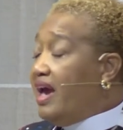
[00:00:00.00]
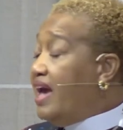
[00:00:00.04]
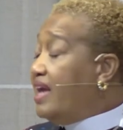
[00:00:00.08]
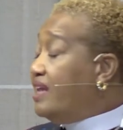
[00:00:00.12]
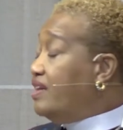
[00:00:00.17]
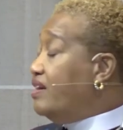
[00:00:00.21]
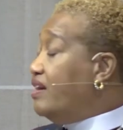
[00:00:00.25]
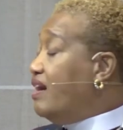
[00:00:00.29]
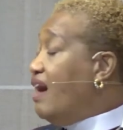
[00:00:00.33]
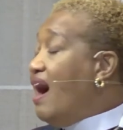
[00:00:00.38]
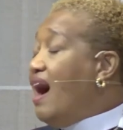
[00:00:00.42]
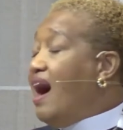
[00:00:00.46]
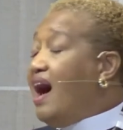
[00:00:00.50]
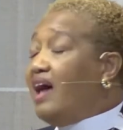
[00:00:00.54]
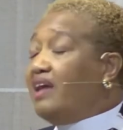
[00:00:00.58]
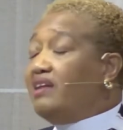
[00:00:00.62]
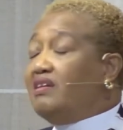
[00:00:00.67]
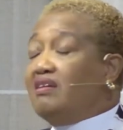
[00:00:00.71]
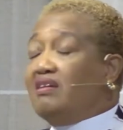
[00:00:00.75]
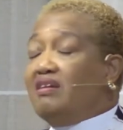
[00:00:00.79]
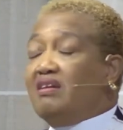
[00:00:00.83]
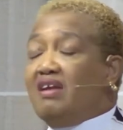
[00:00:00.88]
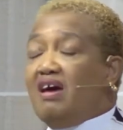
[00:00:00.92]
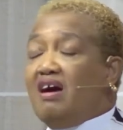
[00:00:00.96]
and
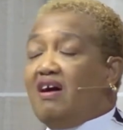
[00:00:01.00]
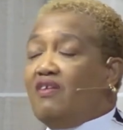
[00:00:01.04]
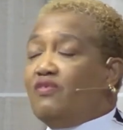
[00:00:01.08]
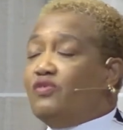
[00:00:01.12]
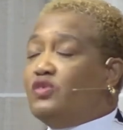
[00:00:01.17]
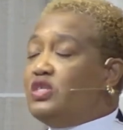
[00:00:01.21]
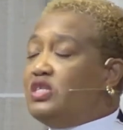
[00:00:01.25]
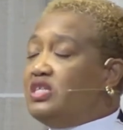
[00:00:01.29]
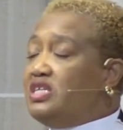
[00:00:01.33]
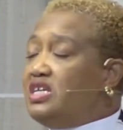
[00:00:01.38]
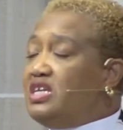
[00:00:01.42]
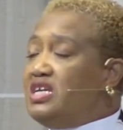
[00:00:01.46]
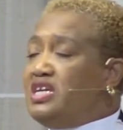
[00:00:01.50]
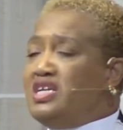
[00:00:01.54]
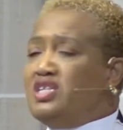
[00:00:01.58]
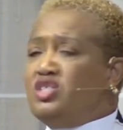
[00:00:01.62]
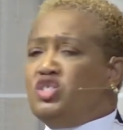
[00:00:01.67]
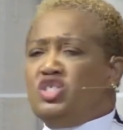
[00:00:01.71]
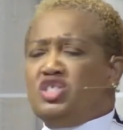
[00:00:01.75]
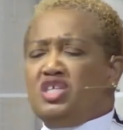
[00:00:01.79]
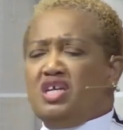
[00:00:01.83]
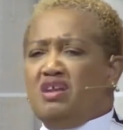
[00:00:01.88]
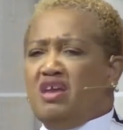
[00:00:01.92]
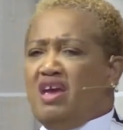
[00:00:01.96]
God loves
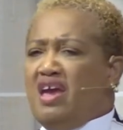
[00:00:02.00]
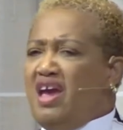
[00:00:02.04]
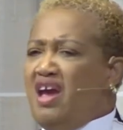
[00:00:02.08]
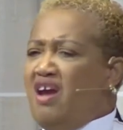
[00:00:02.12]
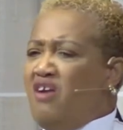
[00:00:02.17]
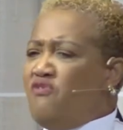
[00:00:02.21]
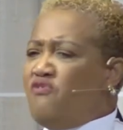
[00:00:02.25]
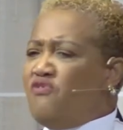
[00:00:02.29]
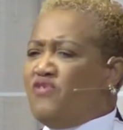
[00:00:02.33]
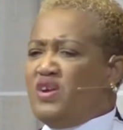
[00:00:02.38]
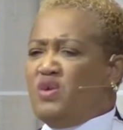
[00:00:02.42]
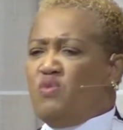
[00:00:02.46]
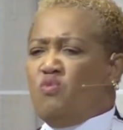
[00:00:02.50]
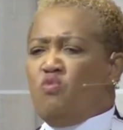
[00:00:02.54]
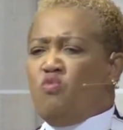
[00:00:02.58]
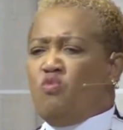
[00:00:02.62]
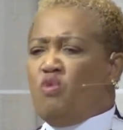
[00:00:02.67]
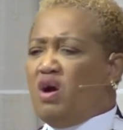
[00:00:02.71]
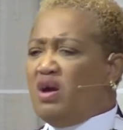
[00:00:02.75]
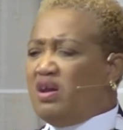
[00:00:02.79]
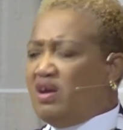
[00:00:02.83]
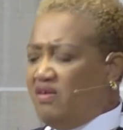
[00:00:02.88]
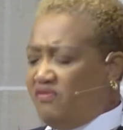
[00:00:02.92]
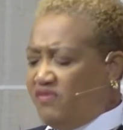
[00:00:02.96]
each and every
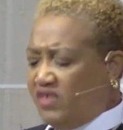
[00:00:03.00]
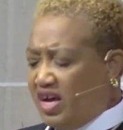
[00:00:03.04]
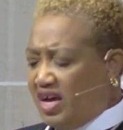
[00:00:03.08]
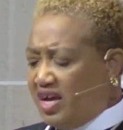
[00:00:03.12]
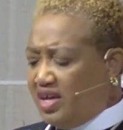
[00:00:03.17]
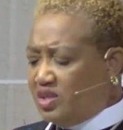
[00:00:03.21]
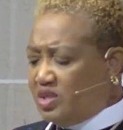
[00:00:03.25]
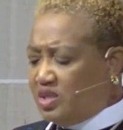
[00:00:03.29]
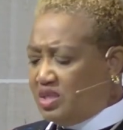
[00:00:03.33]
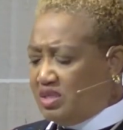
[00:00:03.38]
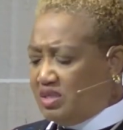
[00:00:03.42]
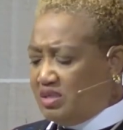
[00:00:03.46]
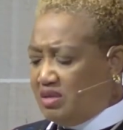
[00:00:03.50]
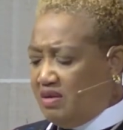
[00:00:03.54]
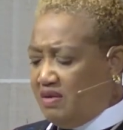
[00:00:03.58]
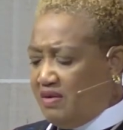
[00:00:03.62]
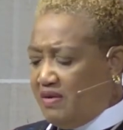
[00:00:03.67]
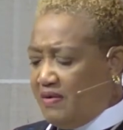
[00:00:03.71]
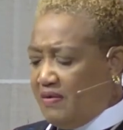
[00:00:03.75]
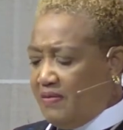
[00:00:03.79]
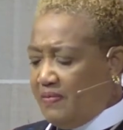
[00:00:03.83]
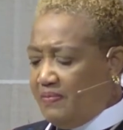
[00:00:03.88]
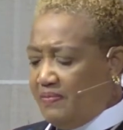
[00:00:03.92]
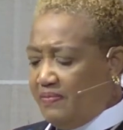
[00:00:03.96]
one of us
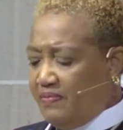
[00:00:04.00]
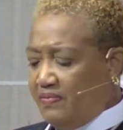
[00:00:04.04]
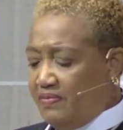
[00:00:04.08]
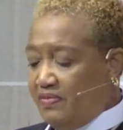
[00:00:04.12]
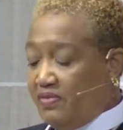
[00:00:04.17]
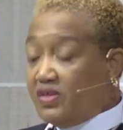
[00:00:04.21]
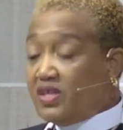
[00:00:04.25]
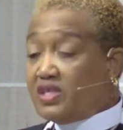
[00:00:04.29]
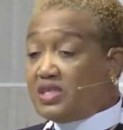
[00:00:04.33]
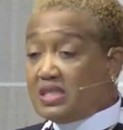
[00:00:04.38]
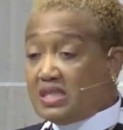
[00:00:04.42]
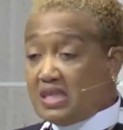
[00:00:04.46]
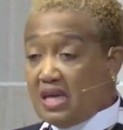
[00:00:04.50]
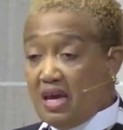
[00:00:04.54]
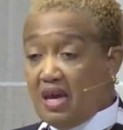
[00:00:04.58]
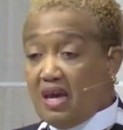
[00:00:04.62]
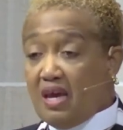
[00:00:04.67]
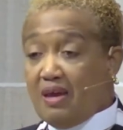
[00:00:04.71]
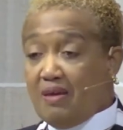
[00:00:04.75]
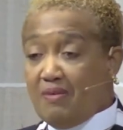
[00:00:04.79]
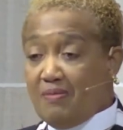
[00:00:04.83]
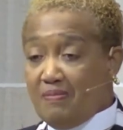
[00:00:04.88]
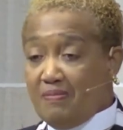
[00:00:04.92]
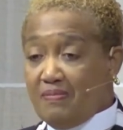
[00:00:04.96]
the
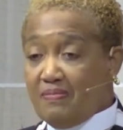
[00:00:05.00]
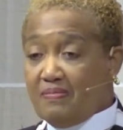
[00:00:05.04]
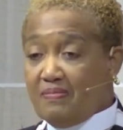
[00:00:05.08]
same.